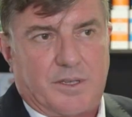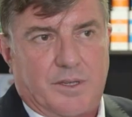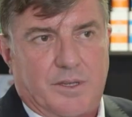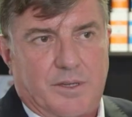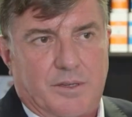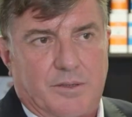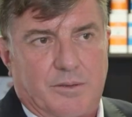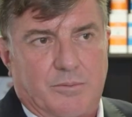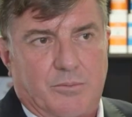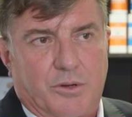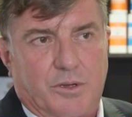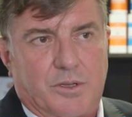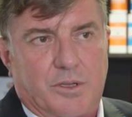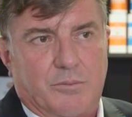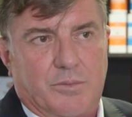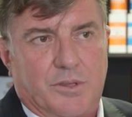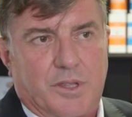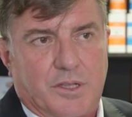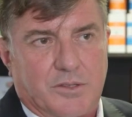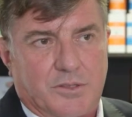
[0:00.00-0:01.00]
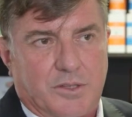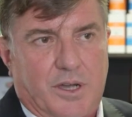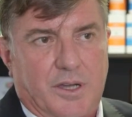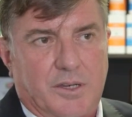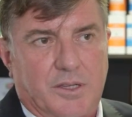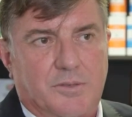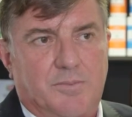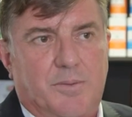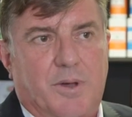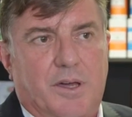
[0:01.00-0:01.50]
uh, working with our
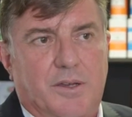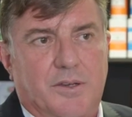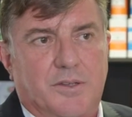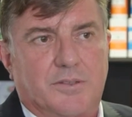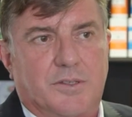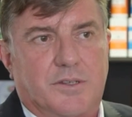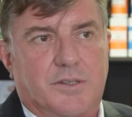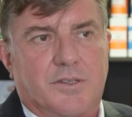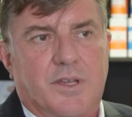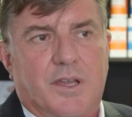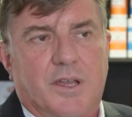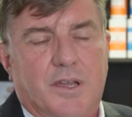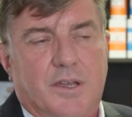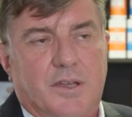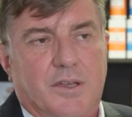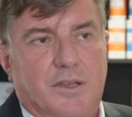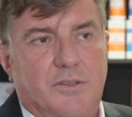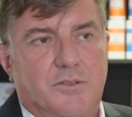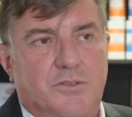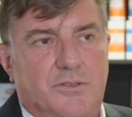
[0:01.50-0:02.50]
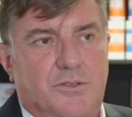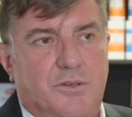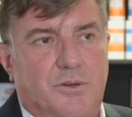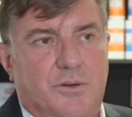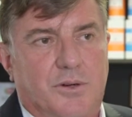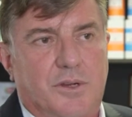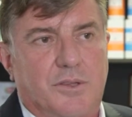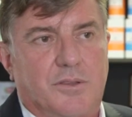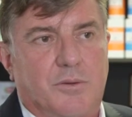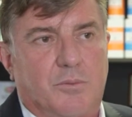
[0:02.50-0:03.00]
Chinese partners and is
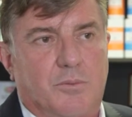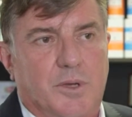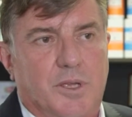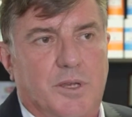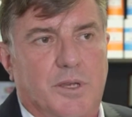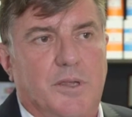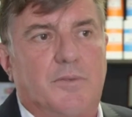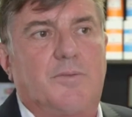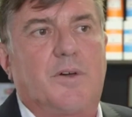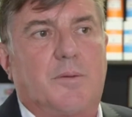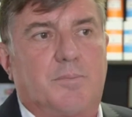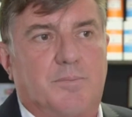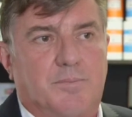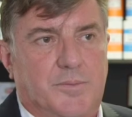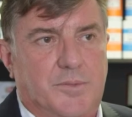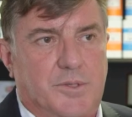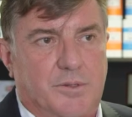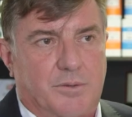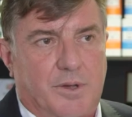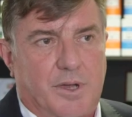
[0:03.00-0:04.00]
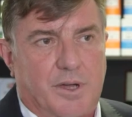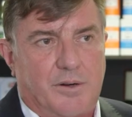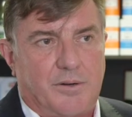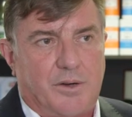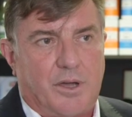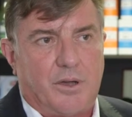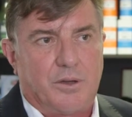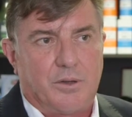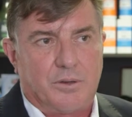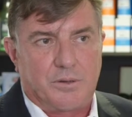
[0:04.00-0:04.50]
ensuring that we live up to
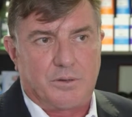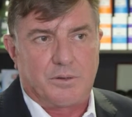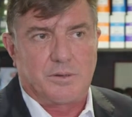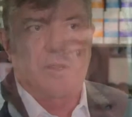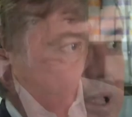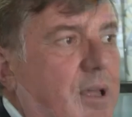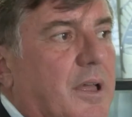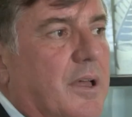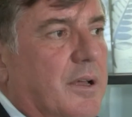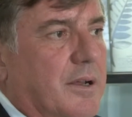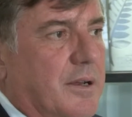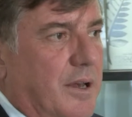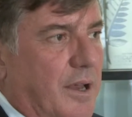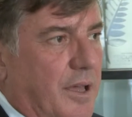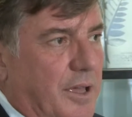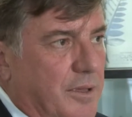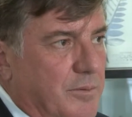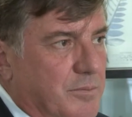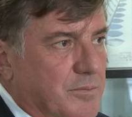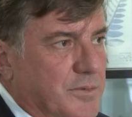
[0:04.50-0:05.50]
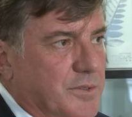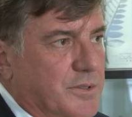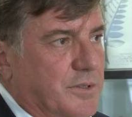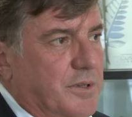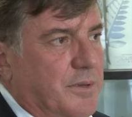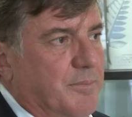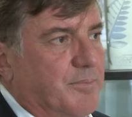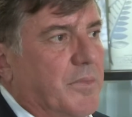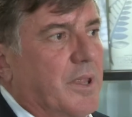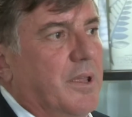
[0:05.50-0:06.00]
our own claims
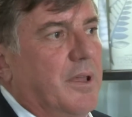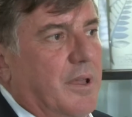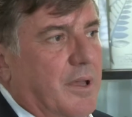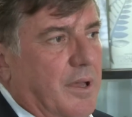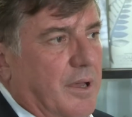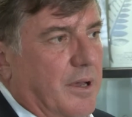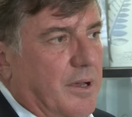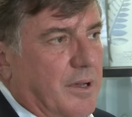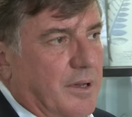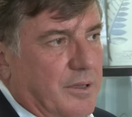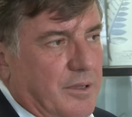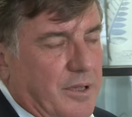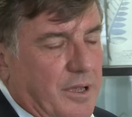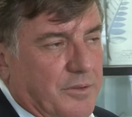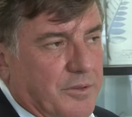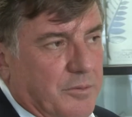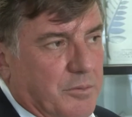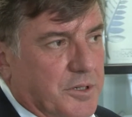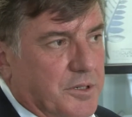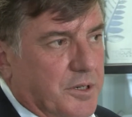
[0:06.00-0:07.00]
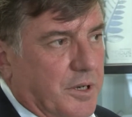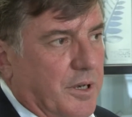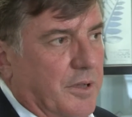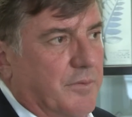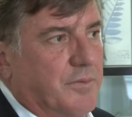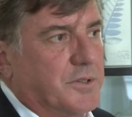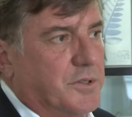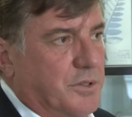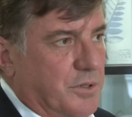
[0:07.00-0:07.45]
uh, and that we deliver